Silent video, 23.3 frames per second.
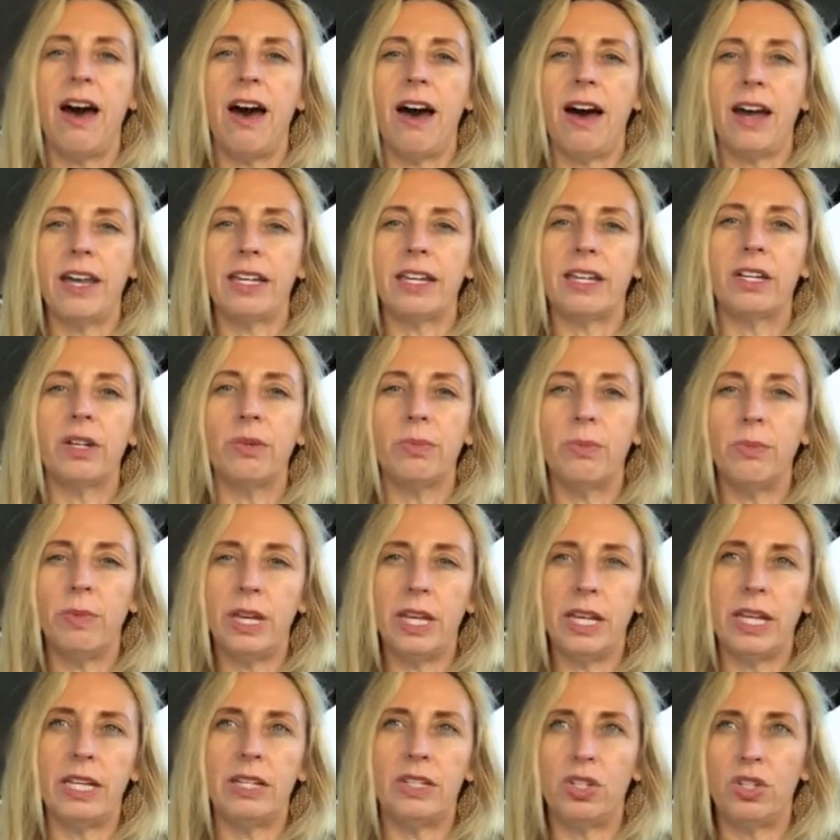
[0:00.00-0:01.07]
I
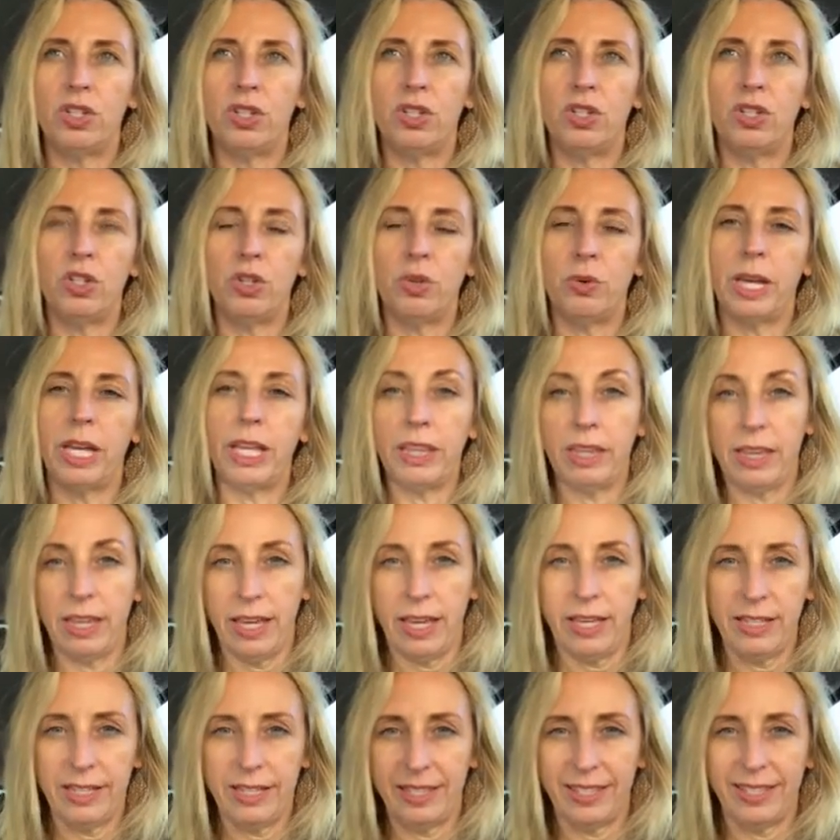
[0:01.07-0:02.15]
committed to doing
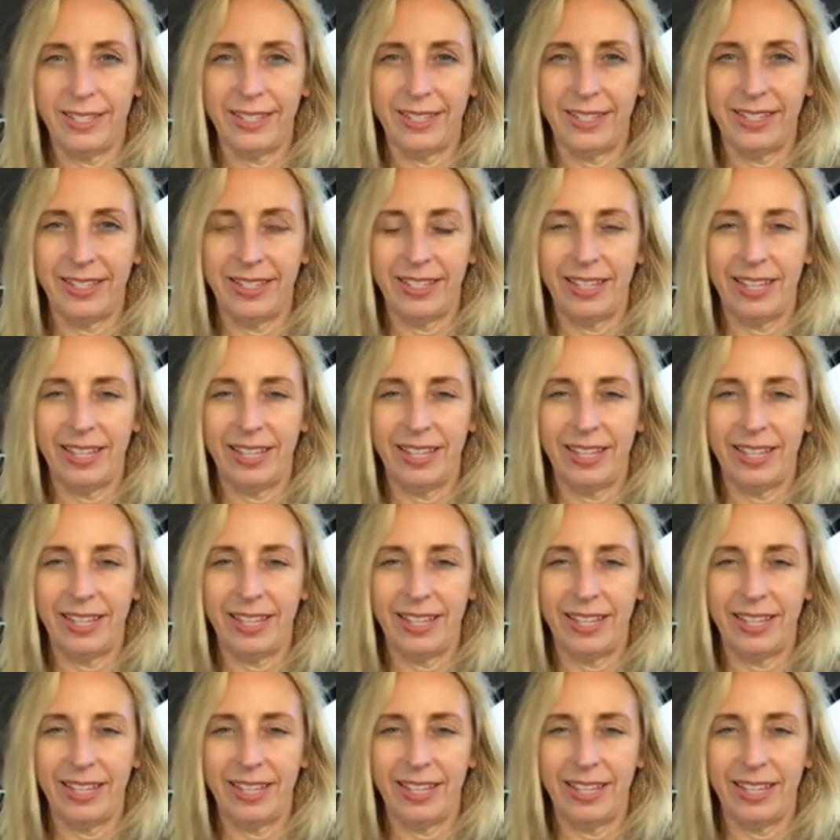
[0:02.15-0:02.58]
this,